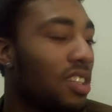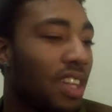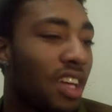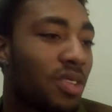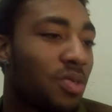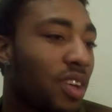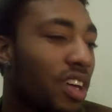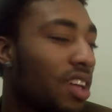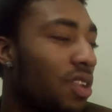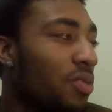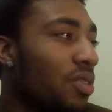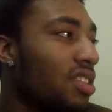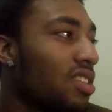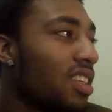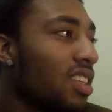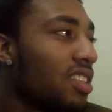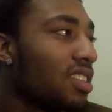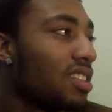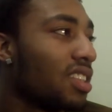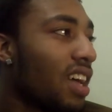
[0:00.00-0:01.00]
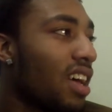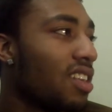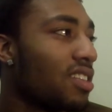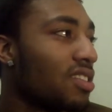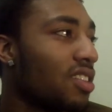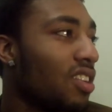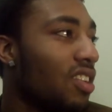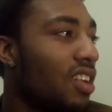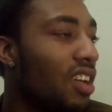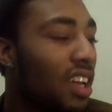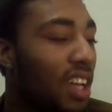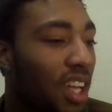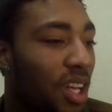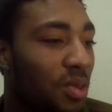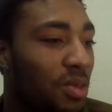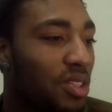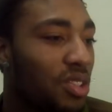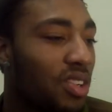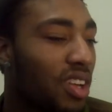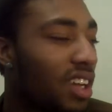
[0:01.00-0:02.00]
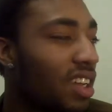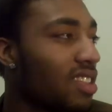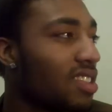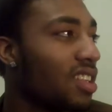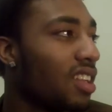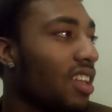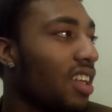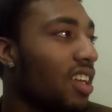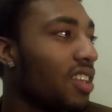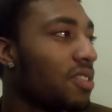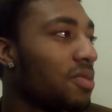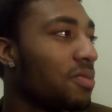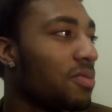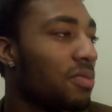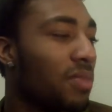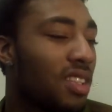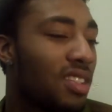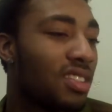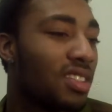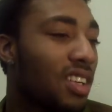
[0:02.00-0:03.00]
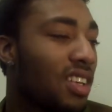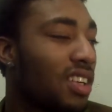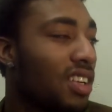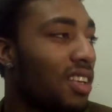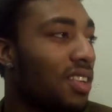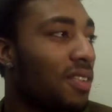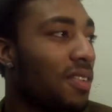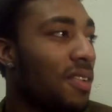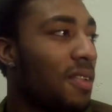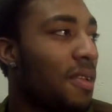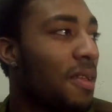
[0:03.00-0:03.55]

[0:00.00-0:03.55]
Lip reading: That's why he didn't want to take the shot, so he was just trying to get to the lane as much as he could.